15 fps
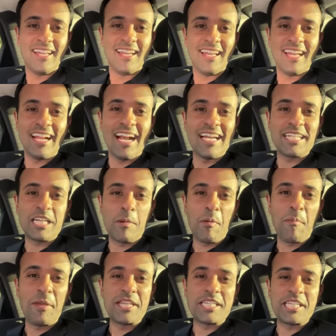Hey guys, a couple
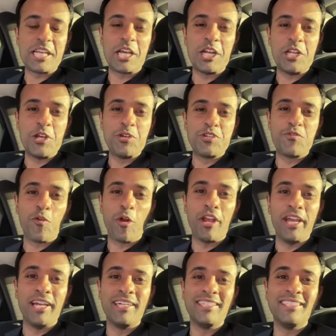pieces of good news for
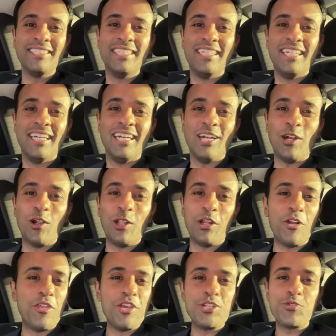you.
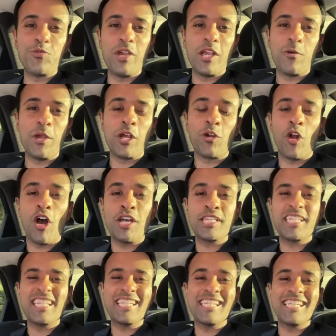Earlier this week, we
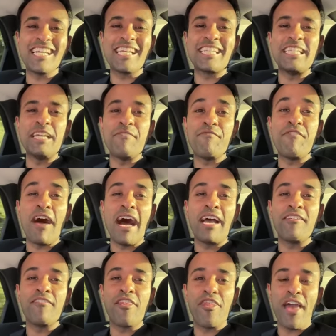crossed
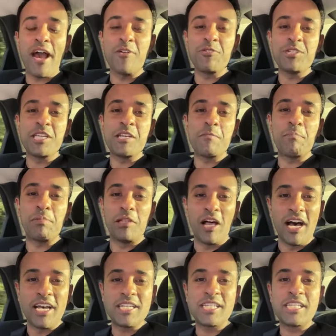65,000
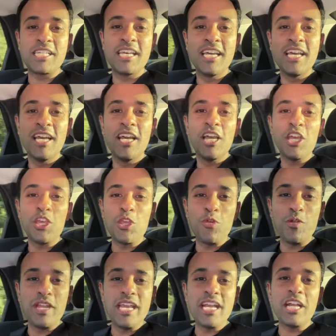plus
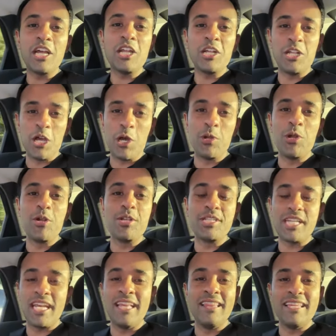unique
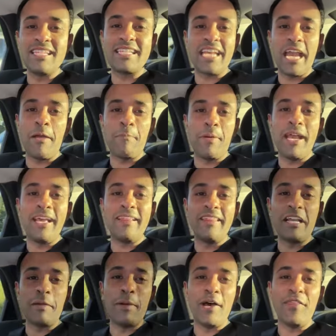donors in this campaign.
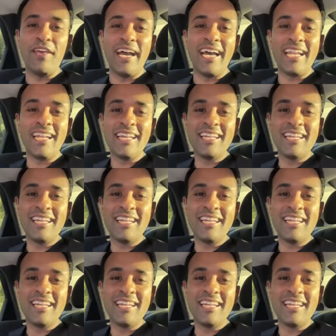Think about that.